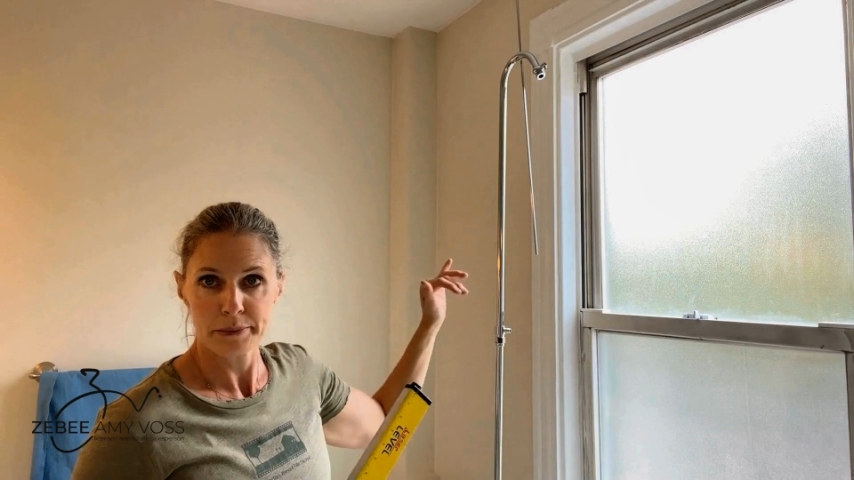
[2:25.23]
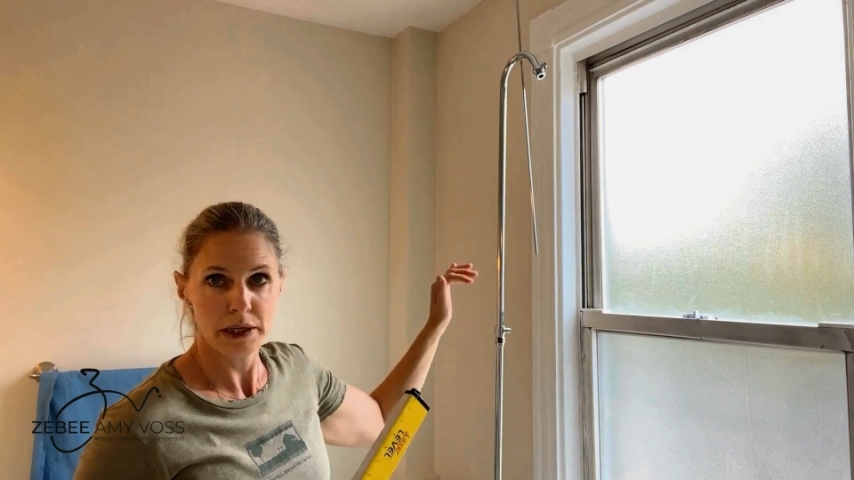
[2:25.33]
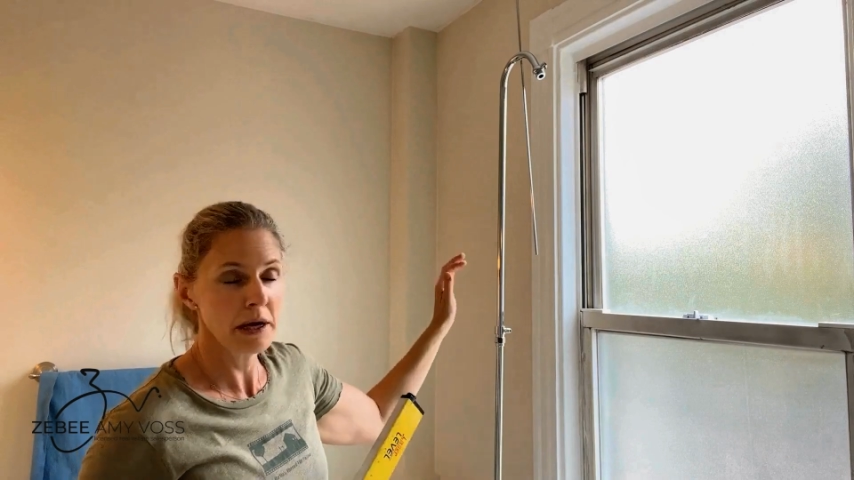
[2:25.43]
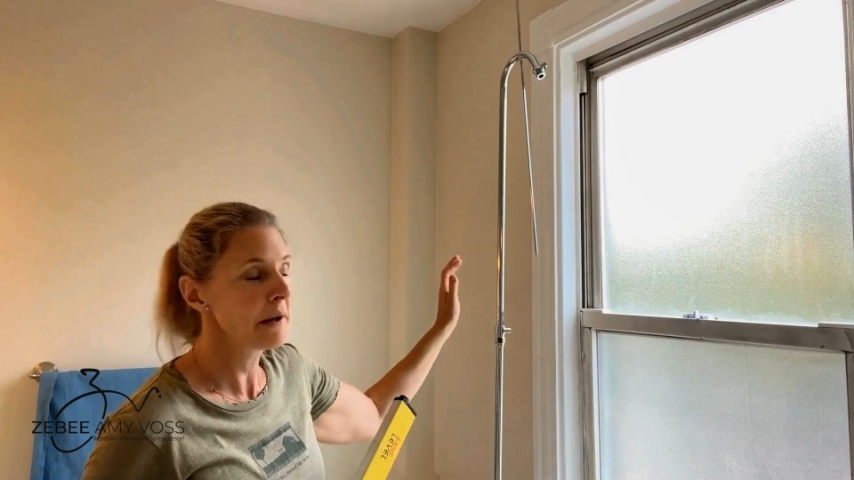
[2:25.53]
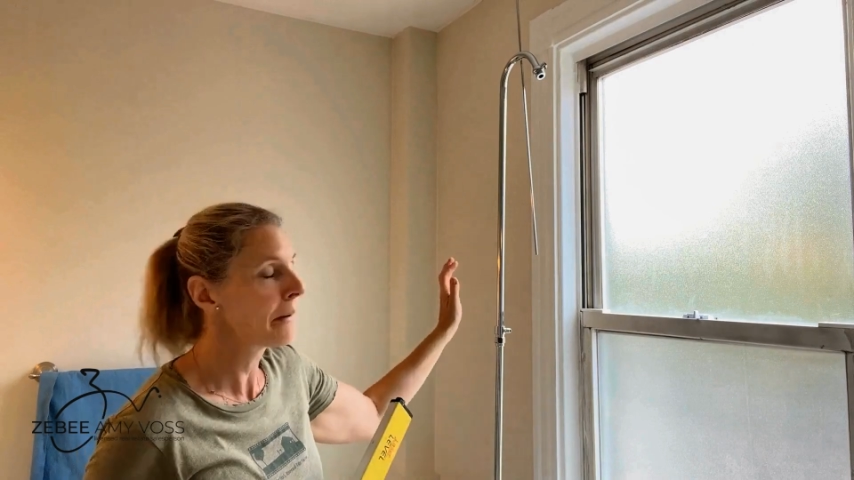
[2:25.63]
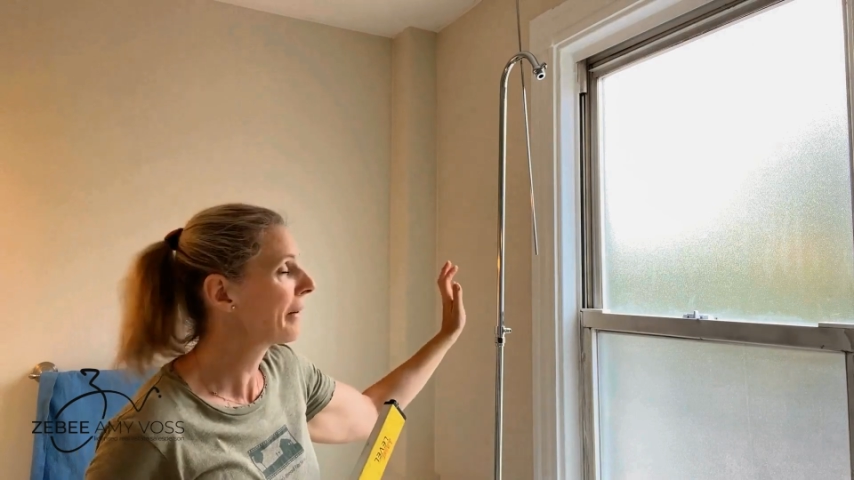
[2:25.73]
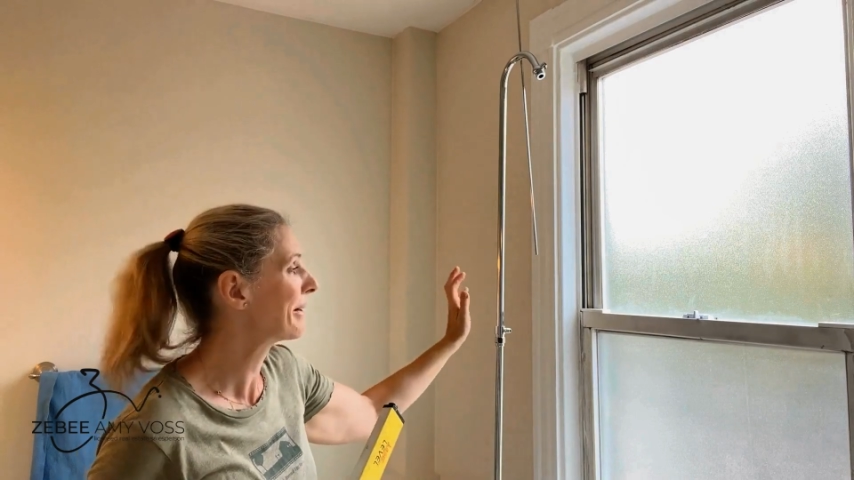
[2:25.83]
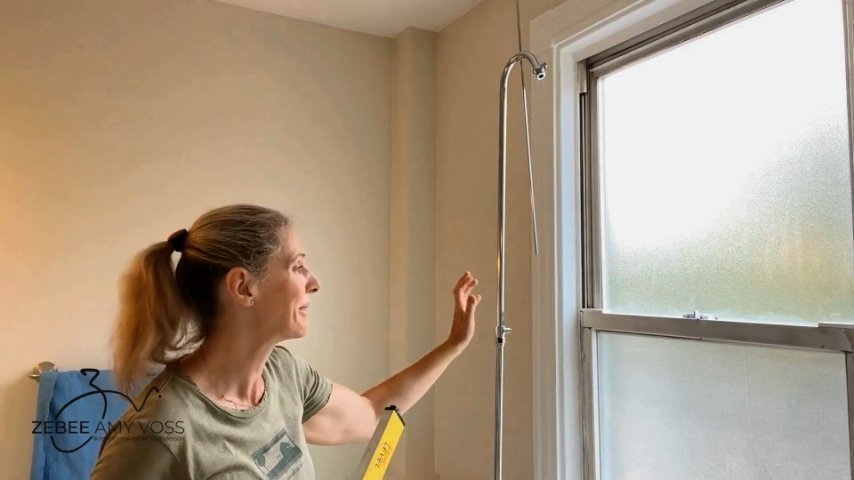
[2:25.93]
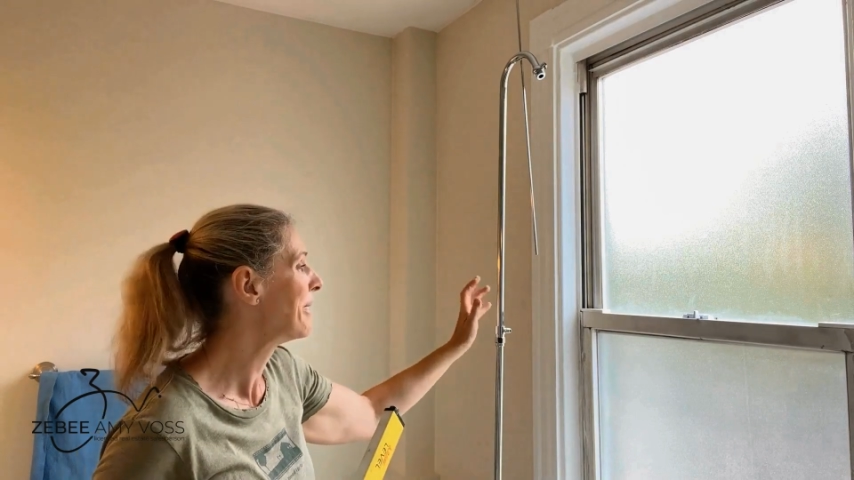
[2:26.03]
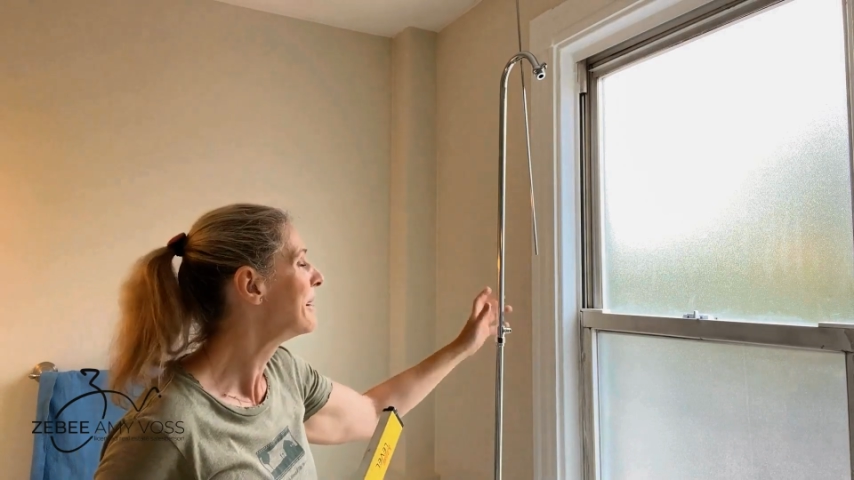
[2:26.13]
but
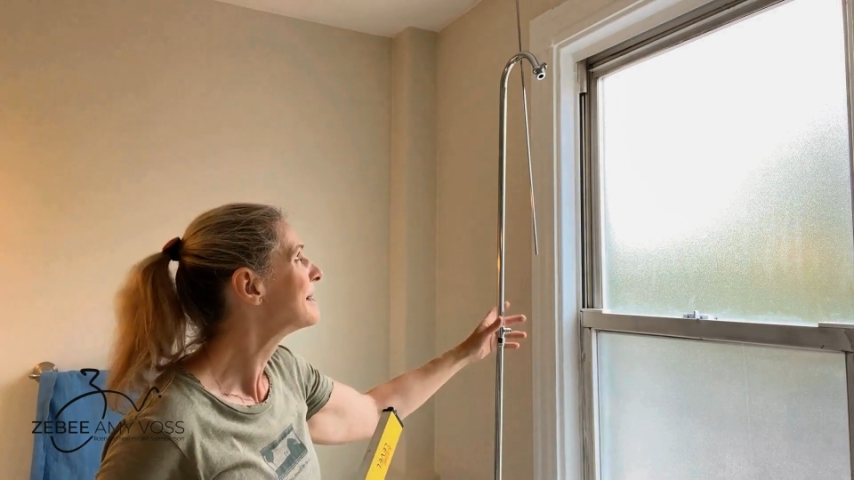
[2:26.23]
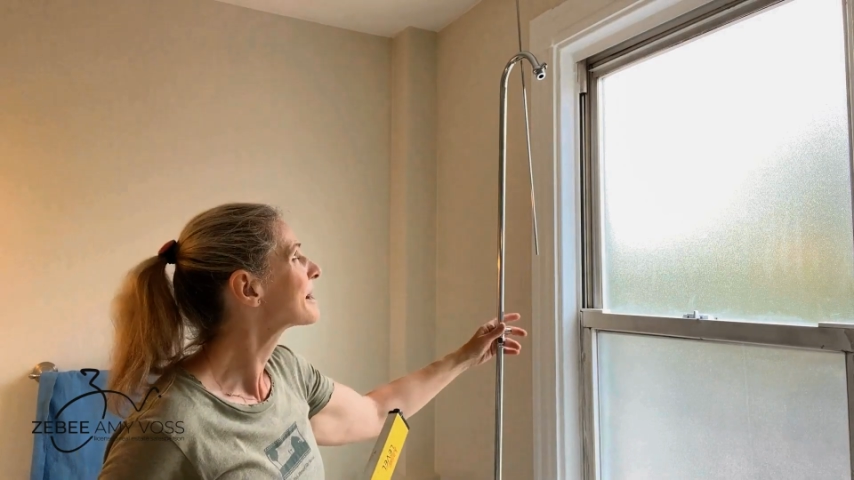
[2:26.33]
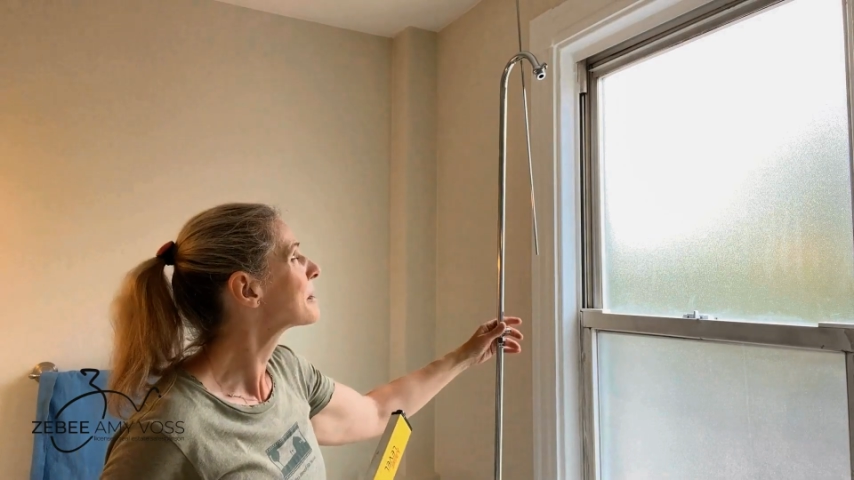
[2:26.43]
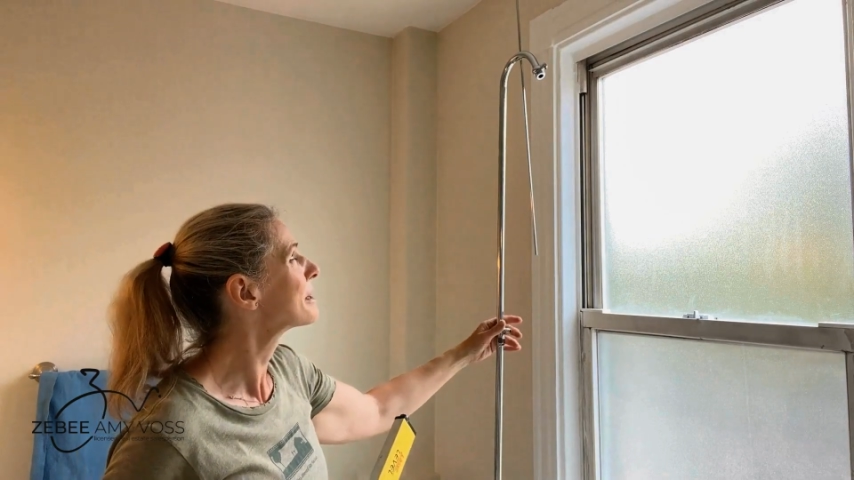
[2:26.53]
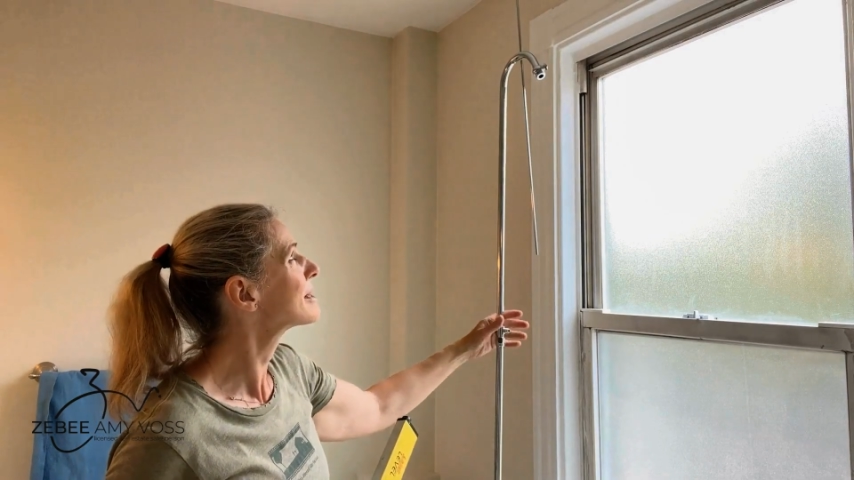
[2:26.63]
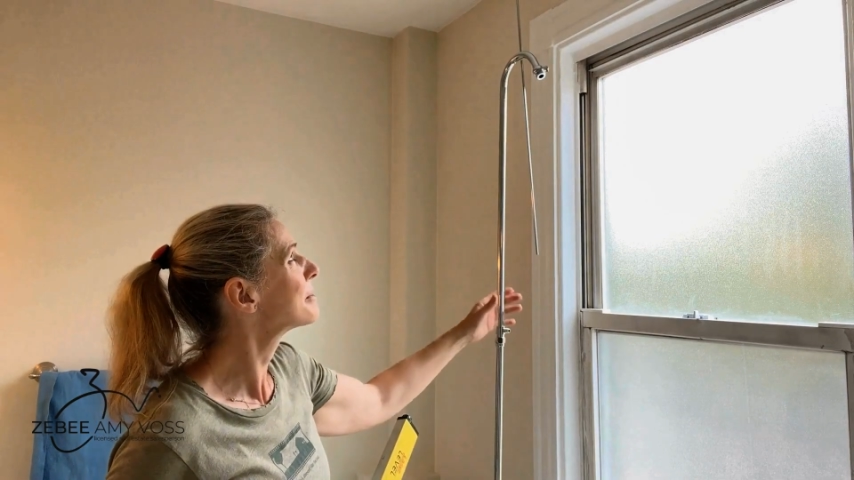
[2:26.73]
the bits and